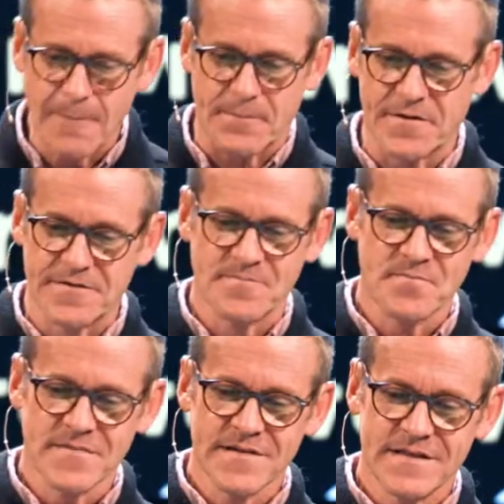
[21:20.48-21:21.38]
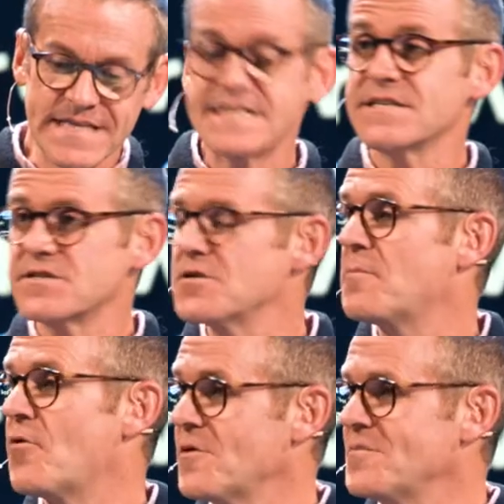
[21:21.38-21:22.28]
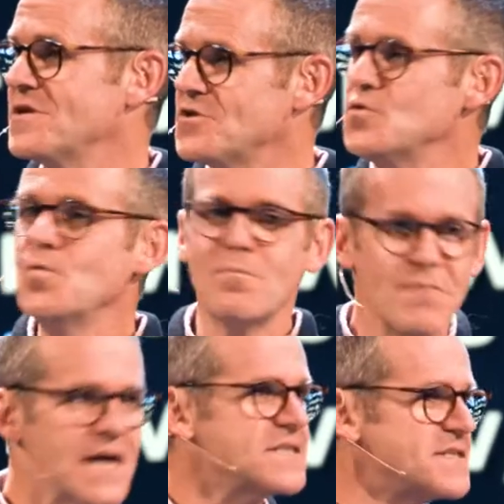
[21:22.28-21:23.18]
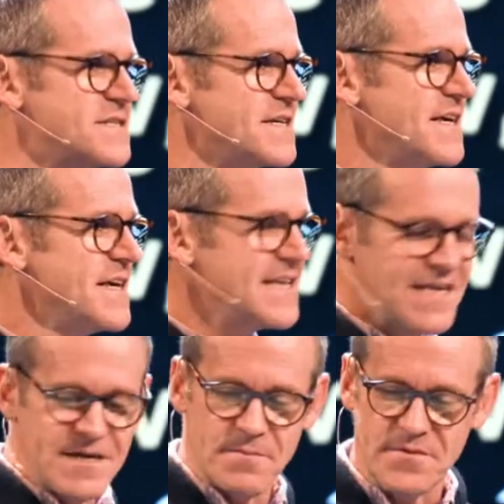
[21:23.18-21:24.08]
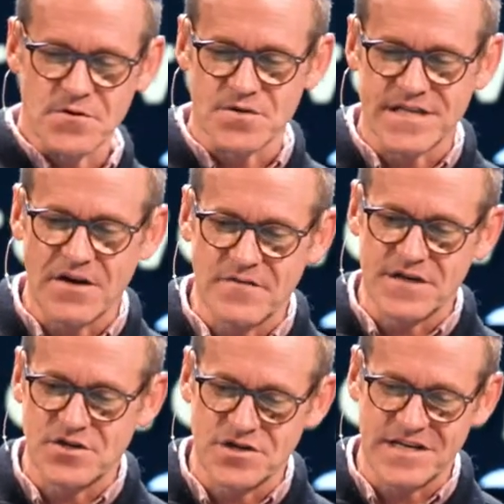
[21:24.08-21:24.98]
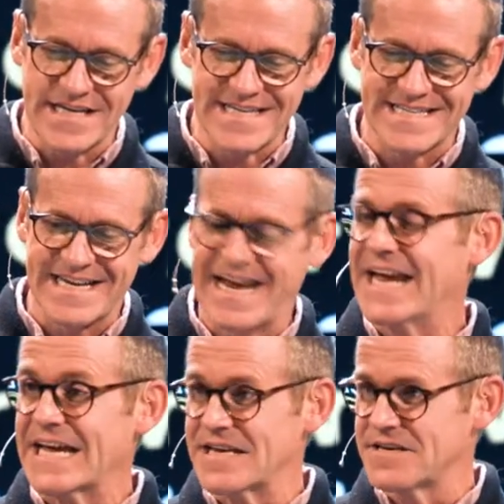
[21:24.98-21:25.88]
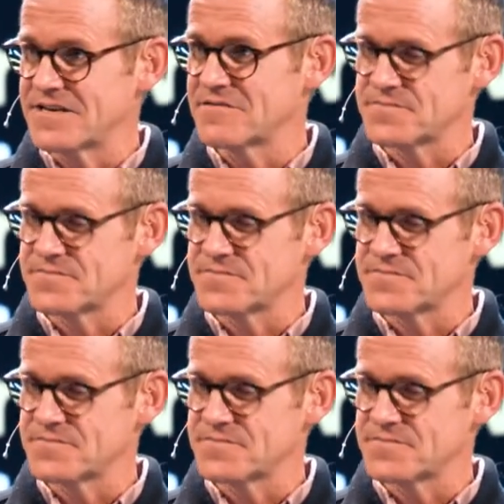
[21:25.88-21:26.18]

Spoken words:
up. This is an appointment you must keep. Your salvation is at hand.